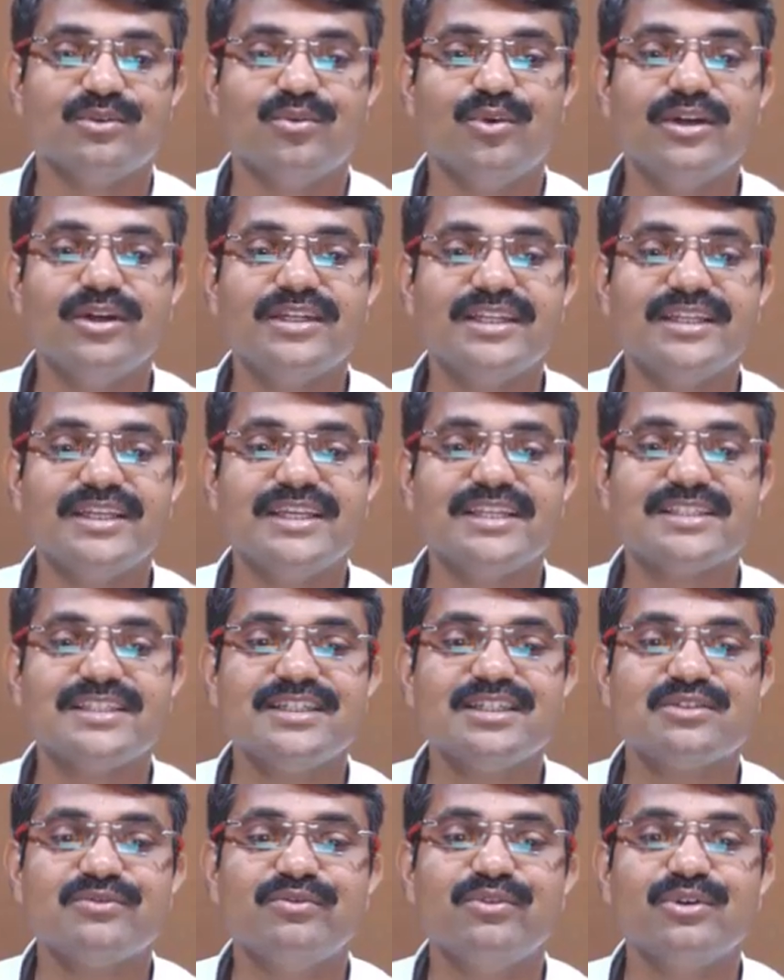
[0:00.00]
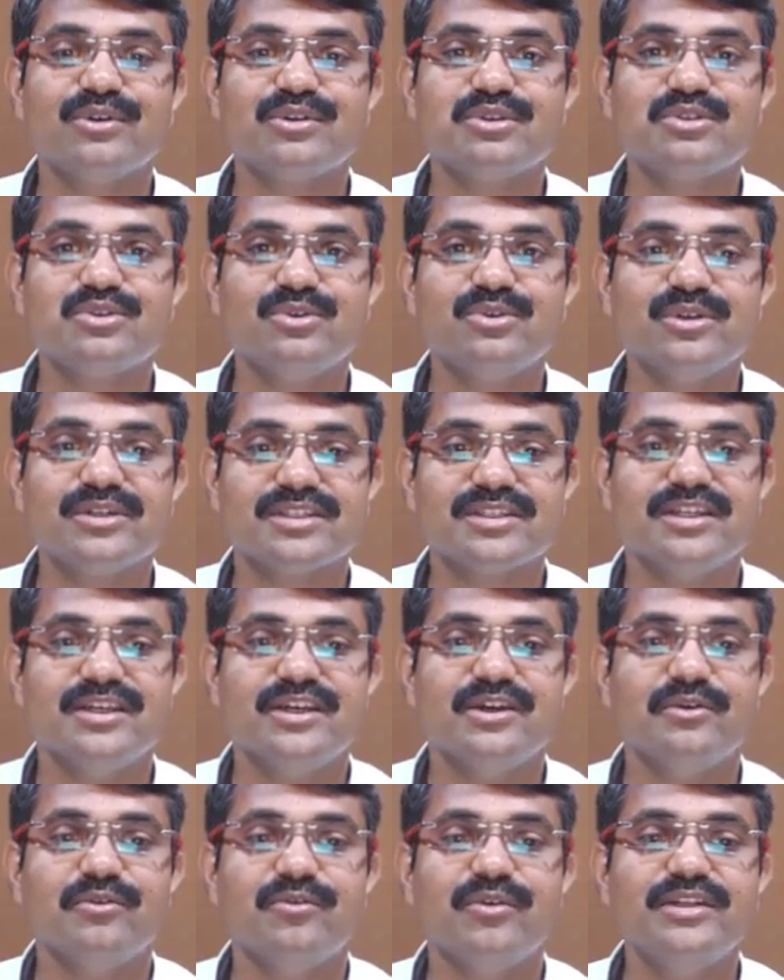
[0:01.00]
So what SH4
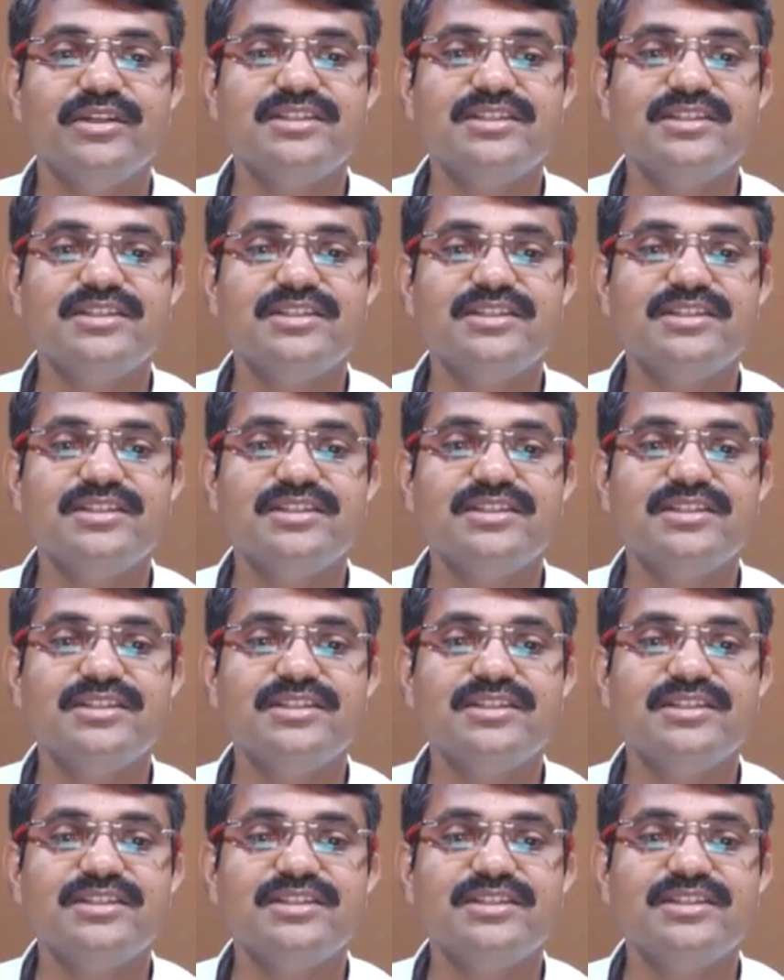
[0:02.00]
stores?